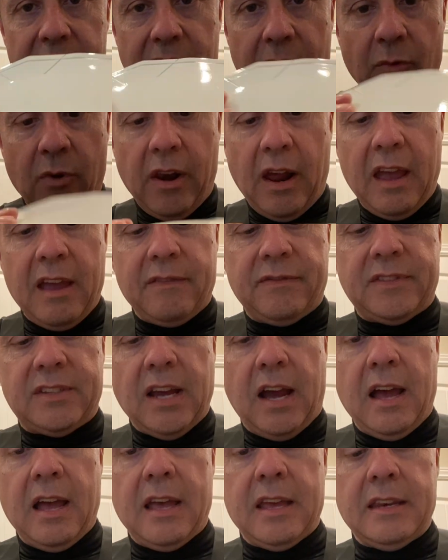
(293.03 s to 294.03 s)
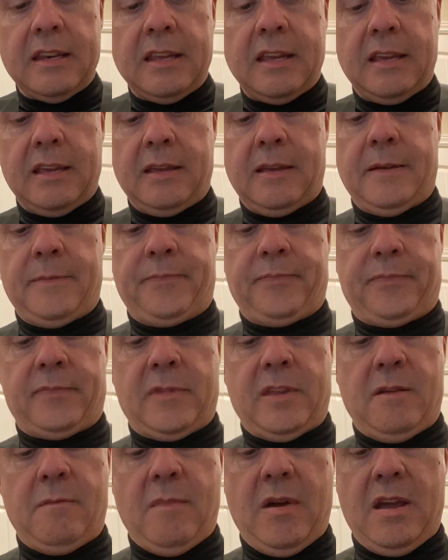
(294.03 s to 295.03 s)
and what I have done,
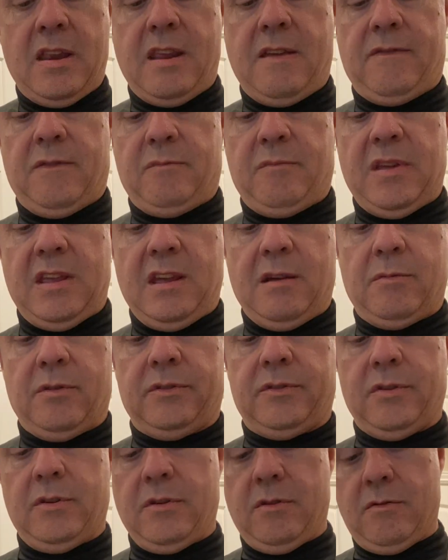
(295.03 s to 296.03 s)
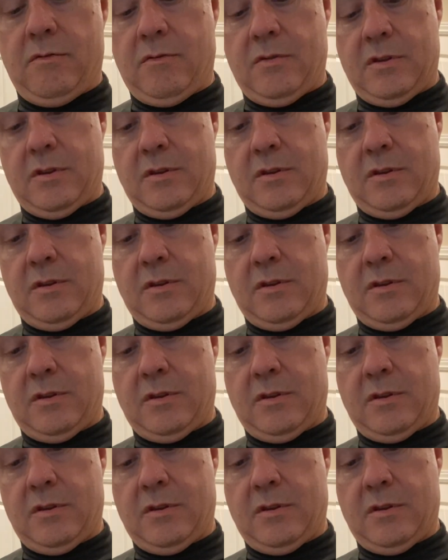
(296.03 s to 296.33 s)
you might even be able to,